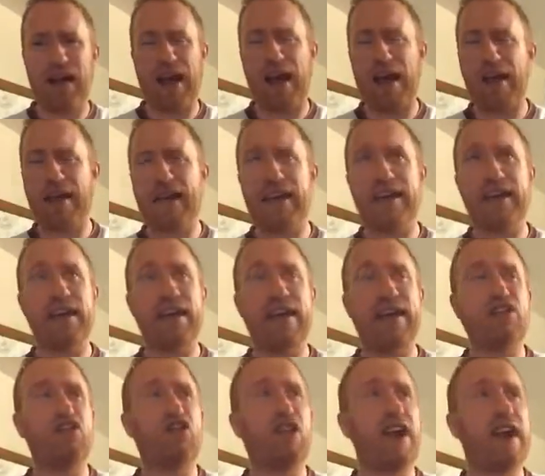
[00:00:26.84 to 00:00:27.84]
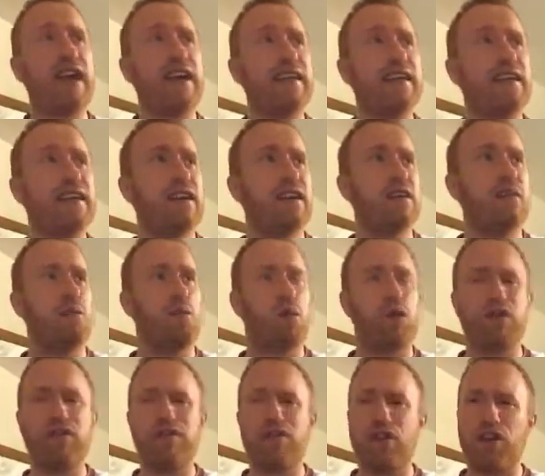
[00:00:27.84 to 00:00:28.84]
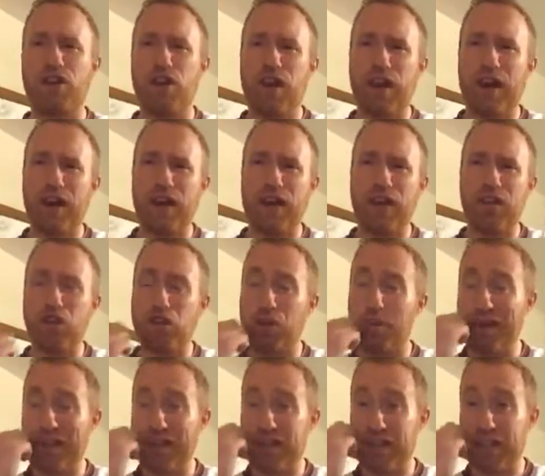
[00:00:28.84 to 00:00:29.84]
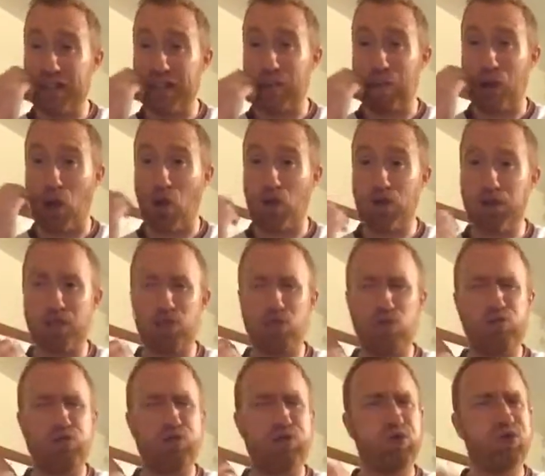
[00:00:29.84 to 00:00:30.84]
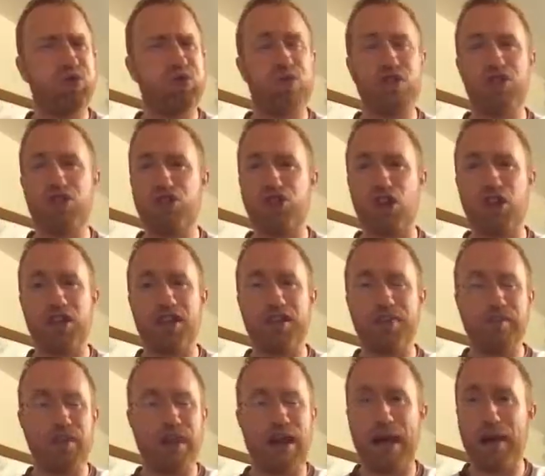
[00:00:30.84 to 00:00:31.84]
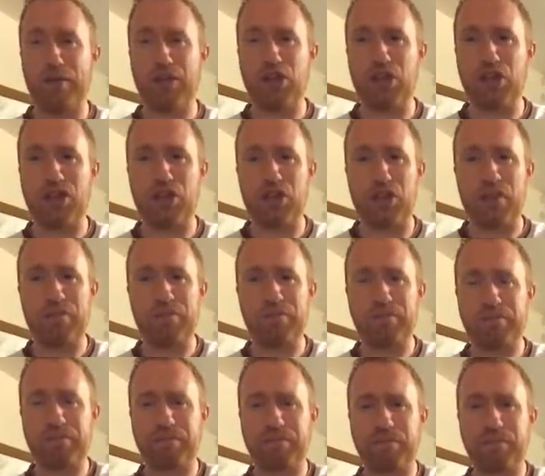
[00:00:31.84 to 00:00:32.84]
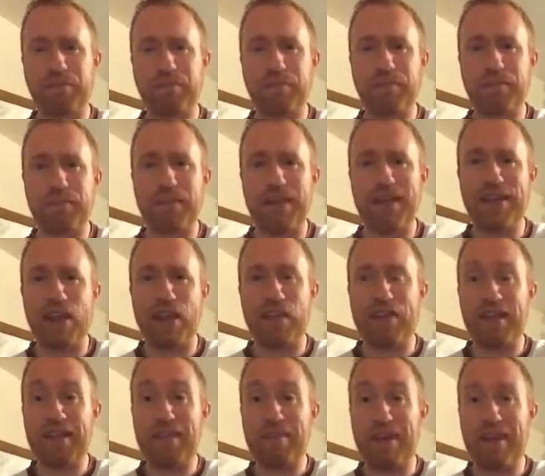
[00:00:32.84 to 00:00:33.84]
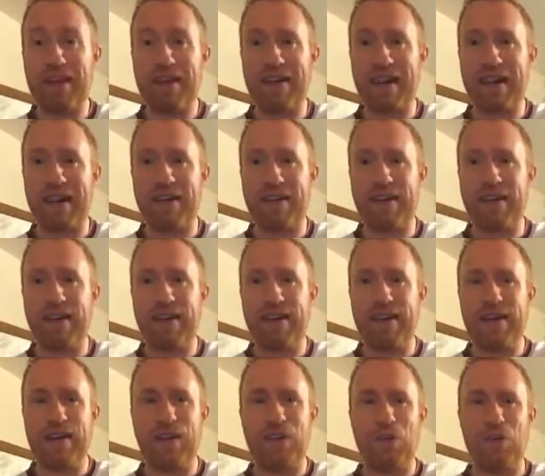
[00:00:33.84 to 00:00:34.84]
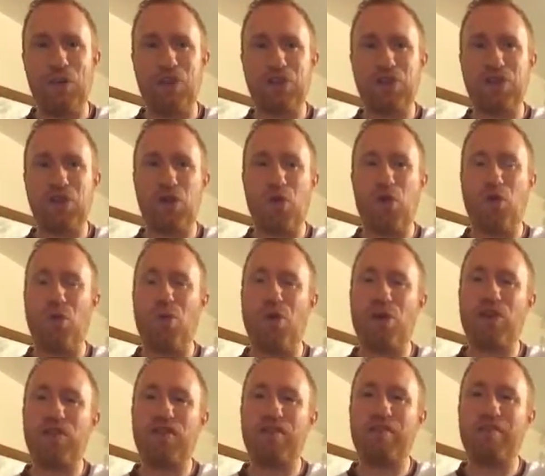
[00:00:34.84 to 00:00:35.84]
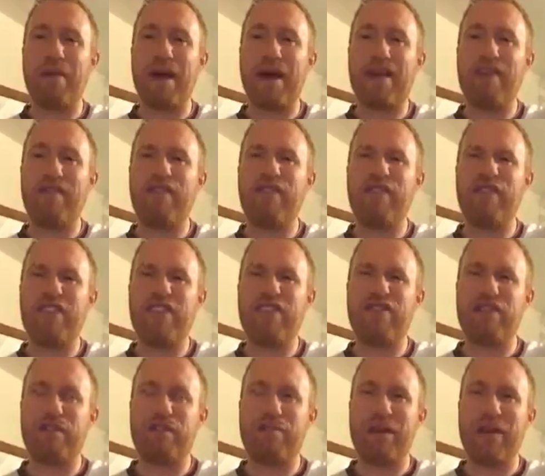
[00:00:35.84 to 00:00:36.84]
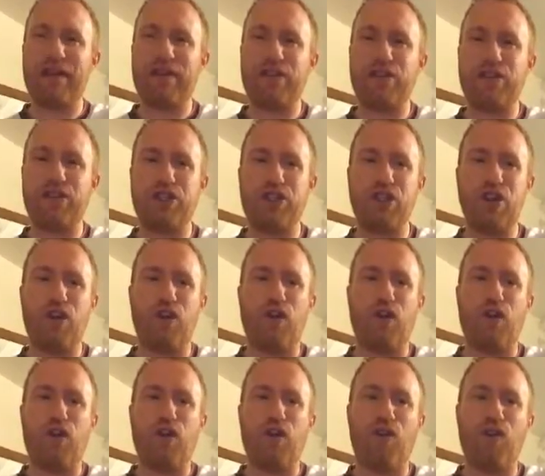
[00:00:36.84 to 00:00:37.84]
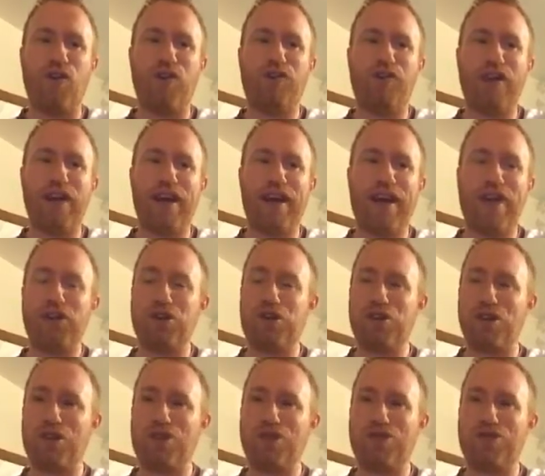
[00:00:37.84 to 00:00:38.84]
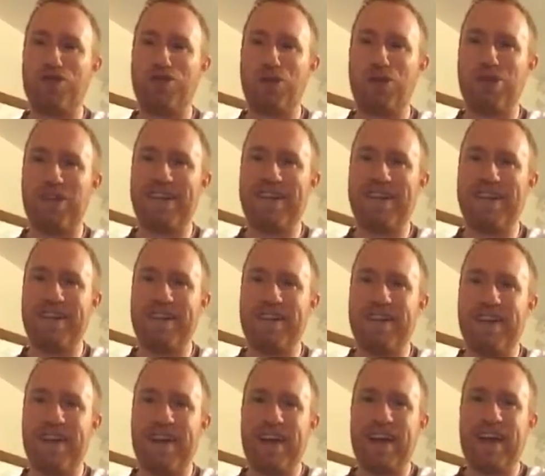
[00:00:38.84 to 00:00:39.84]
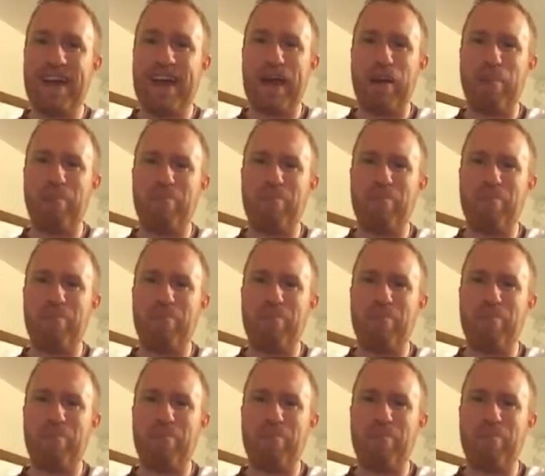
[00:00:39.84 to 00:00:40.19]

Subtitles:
I tried one of their new beers. It's a blonde. Stunning. Absolutely stunning. Now, this beer here was one of my favourite beers of 2014. Um,